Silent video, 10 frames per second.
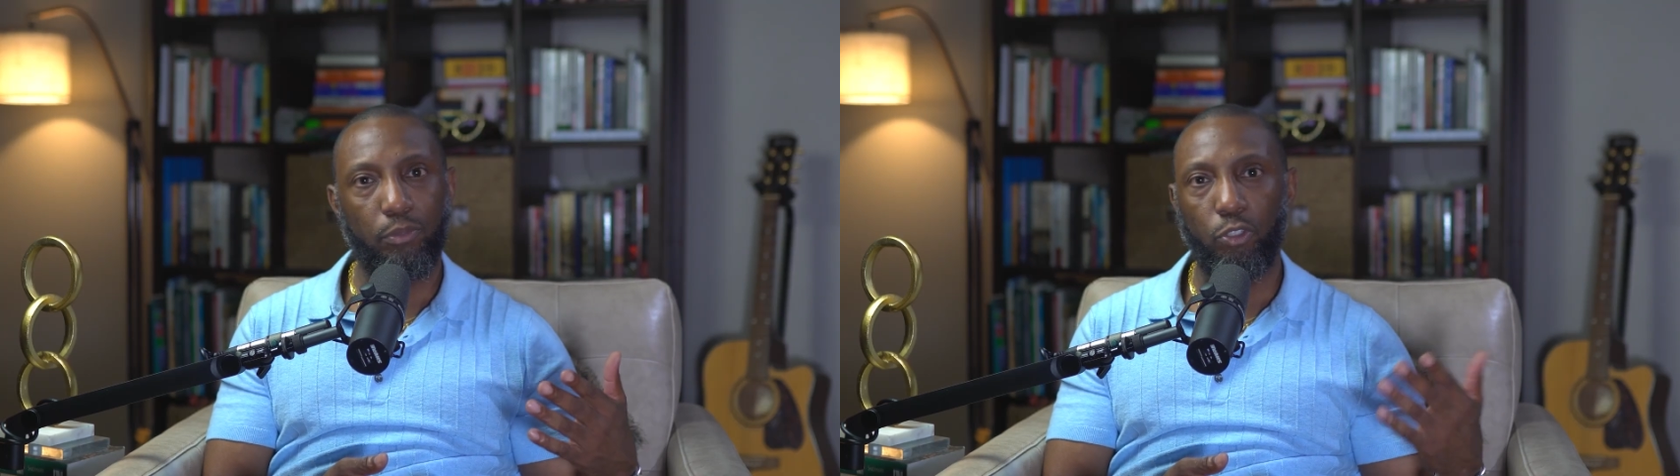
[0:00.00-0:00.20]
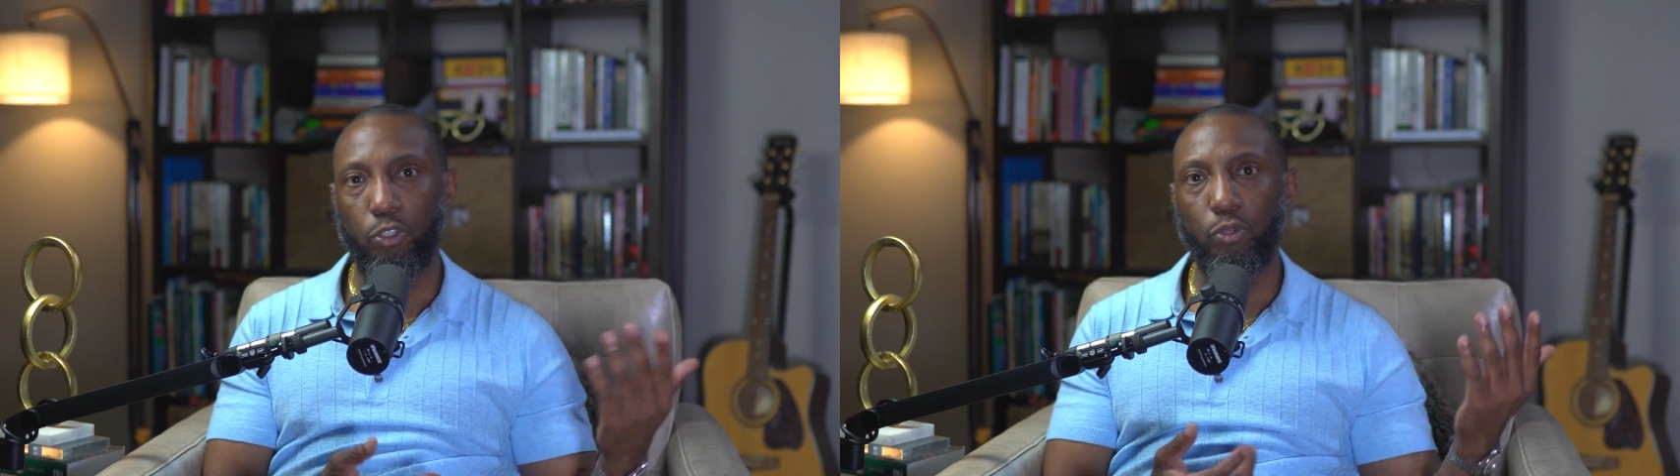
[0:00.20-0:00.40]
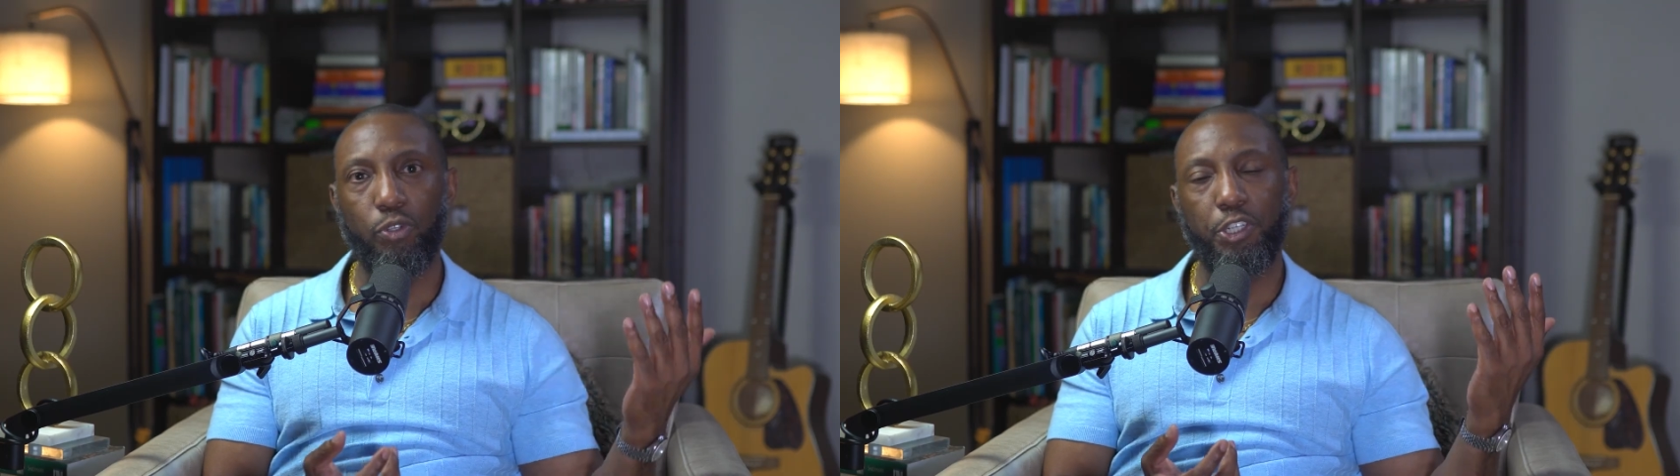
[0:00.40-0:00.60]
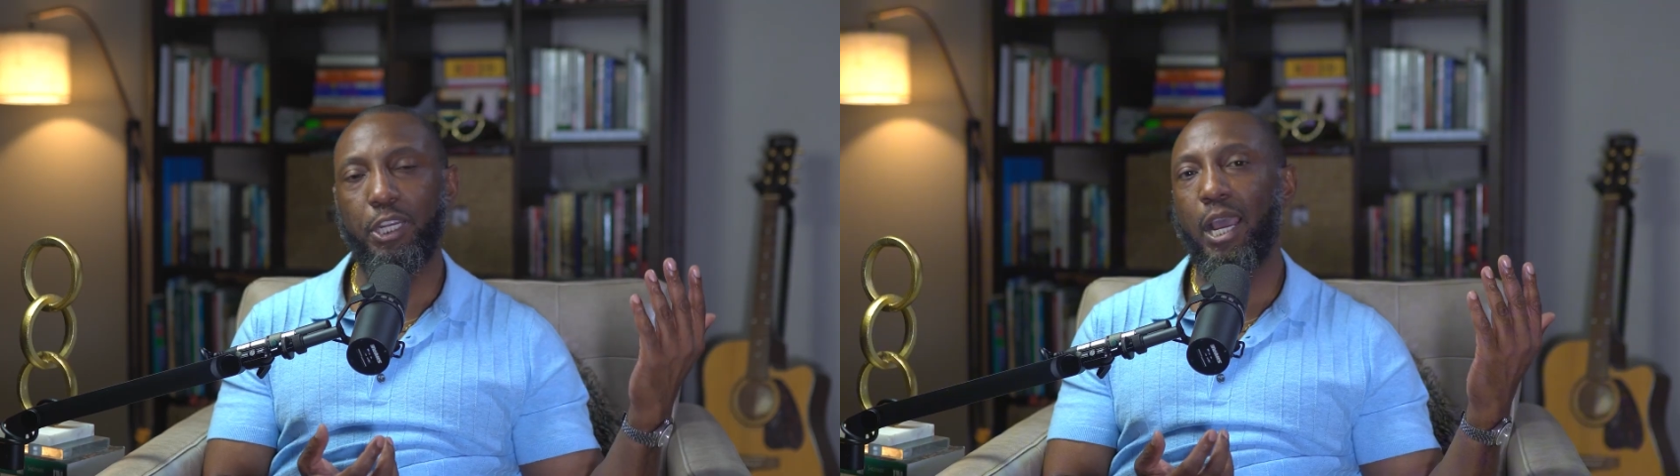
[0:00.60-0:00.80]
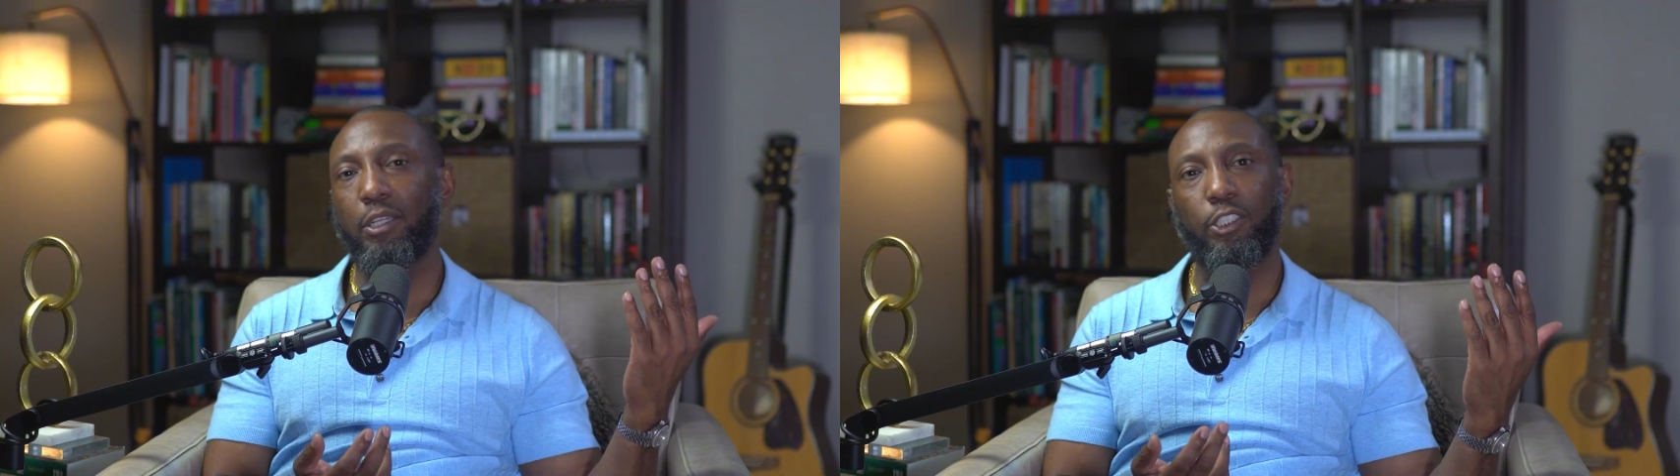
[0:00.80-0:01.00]
use
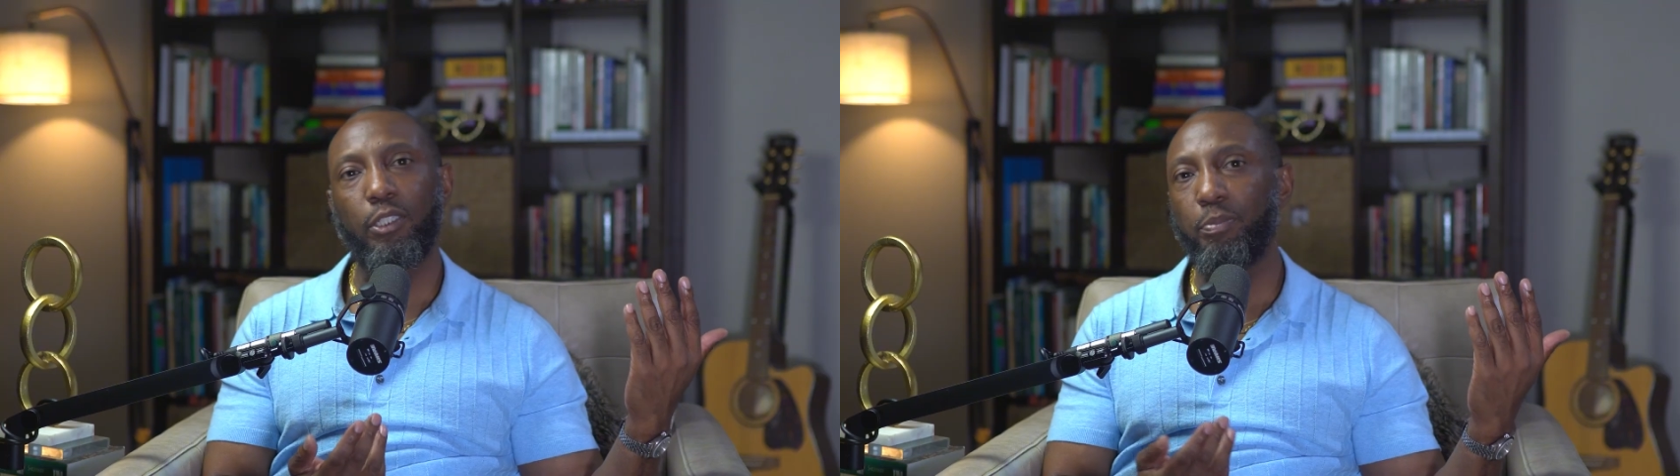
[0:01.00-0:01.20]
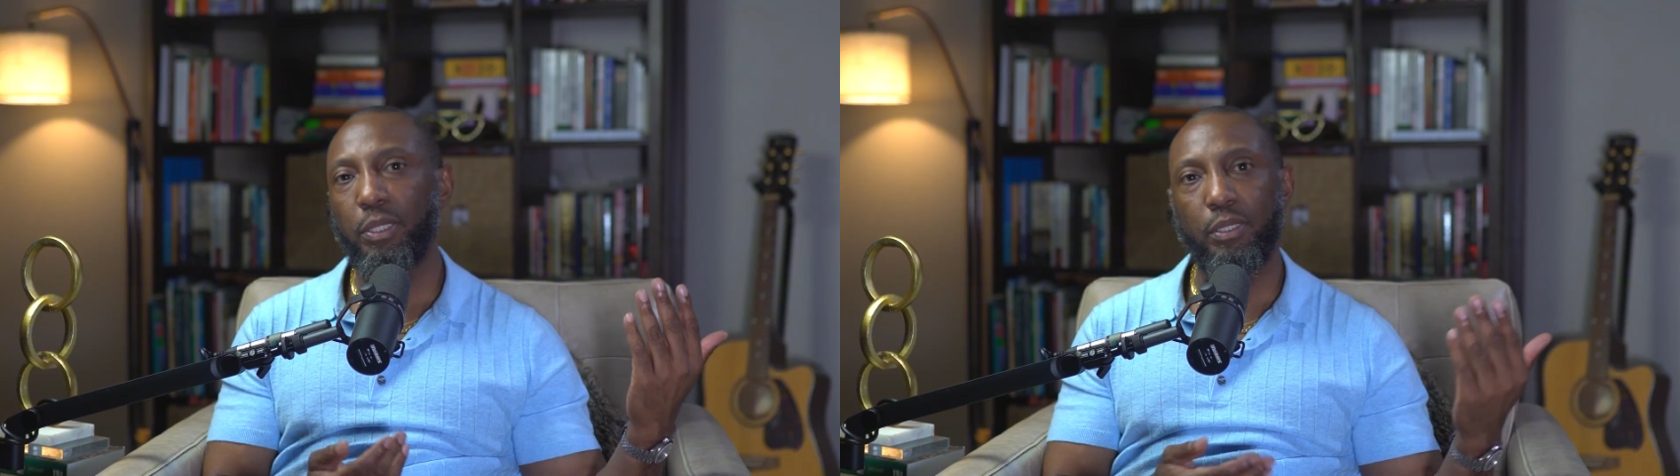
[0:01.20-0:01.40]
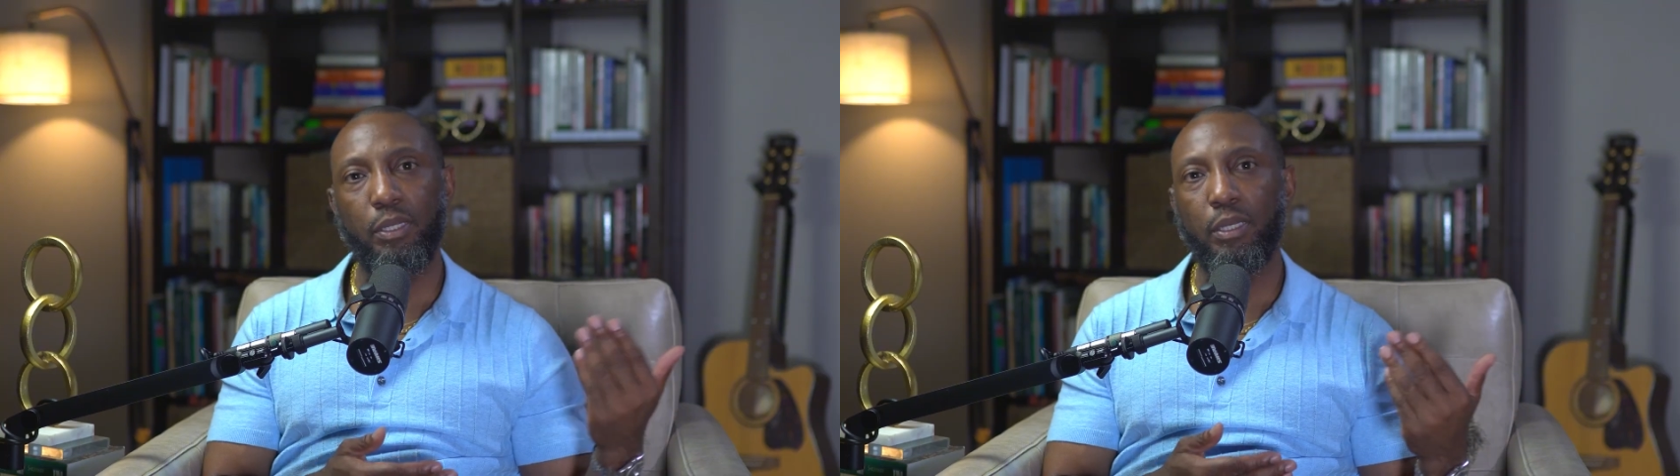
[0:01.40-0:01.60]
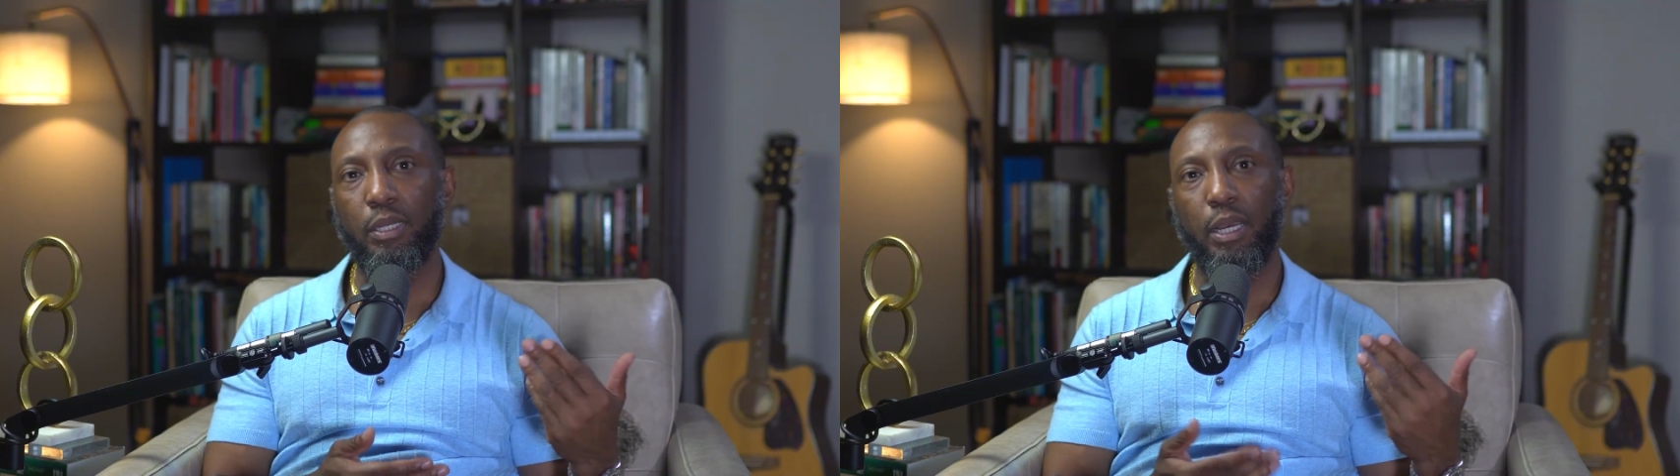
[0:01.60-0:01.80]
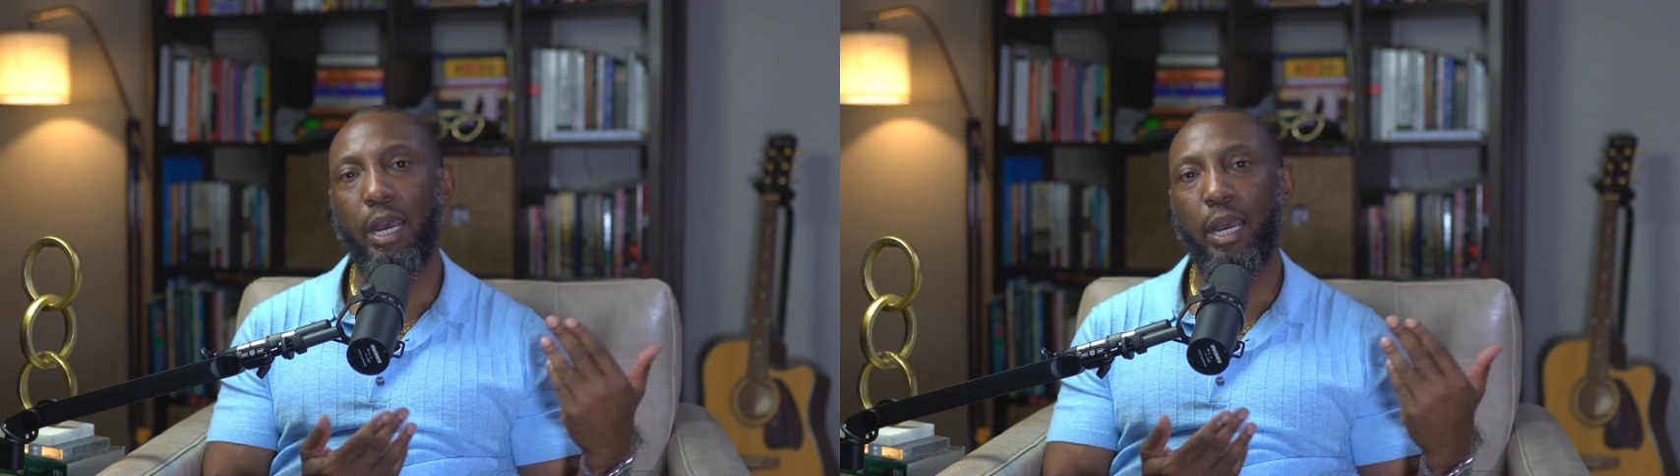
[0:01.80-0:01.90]
Chat GPT.